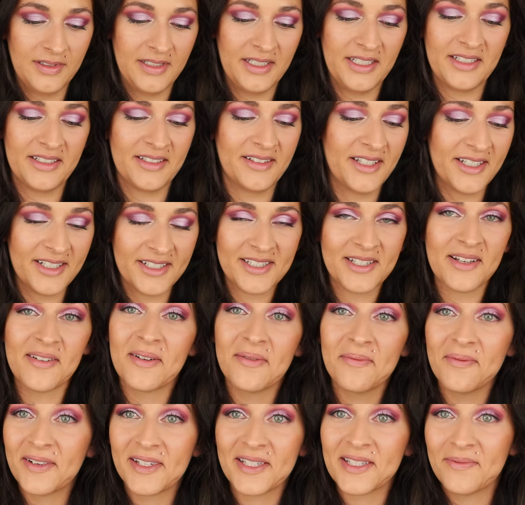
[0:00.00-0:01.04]
I act like
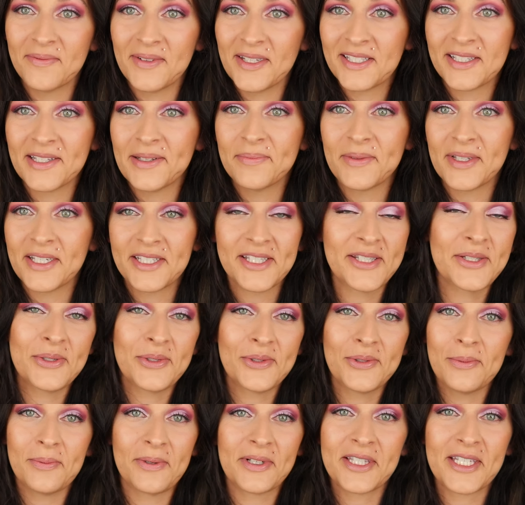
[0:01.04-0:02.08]
someone is gonna be something
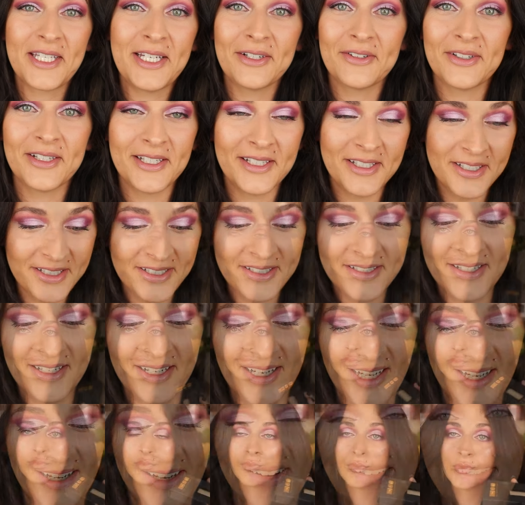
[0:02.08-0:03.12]
super scary.
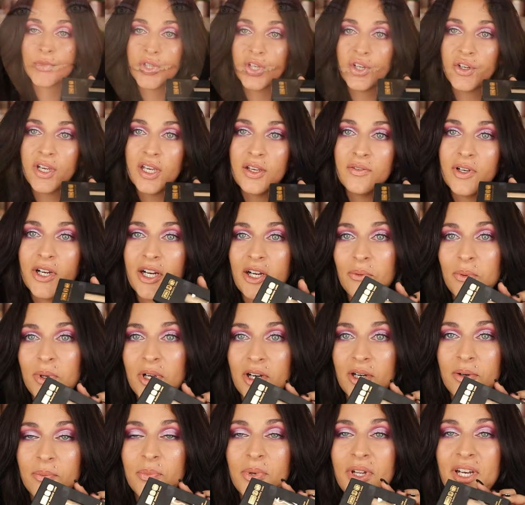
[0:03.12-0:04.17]
Okay, very
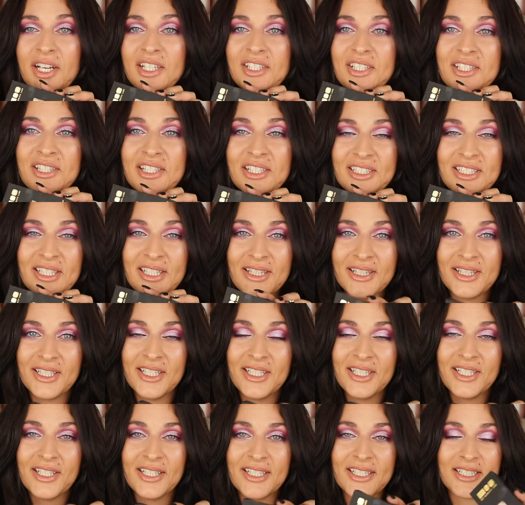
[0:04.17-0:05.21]
weird, but I just looked at
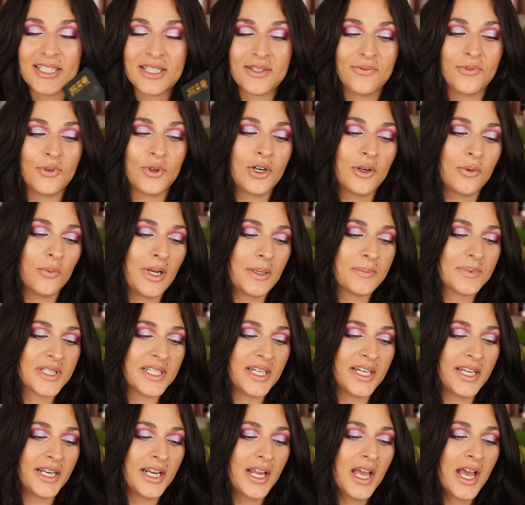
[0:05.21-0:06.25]
the Sephora
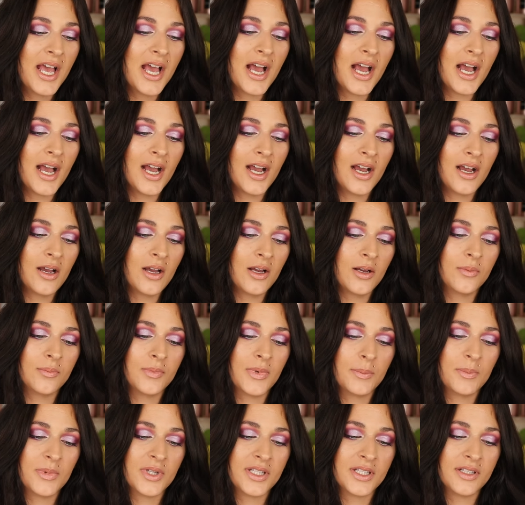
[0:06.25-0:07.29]
website.
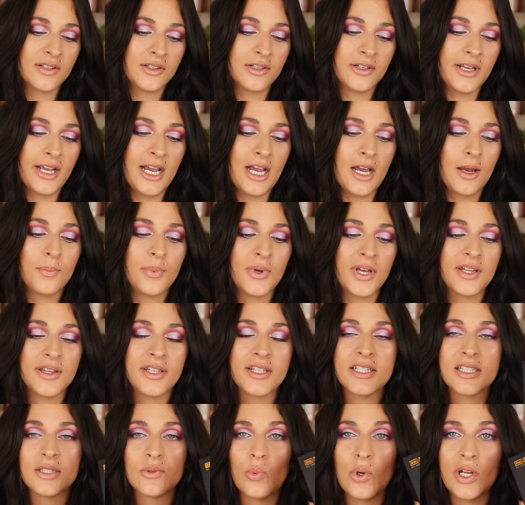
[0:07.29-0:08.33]
I'm in the little app, and
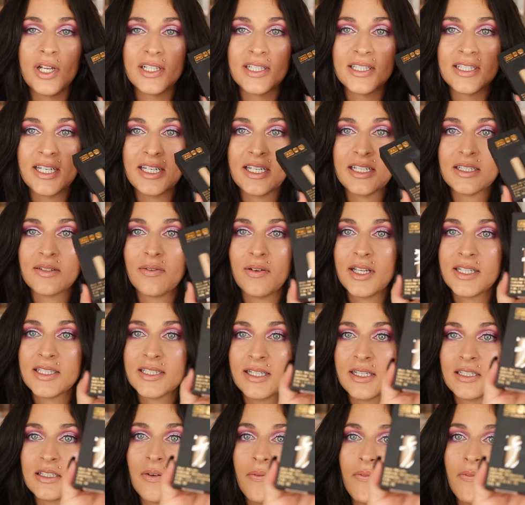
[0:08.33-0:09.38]
this one says, it says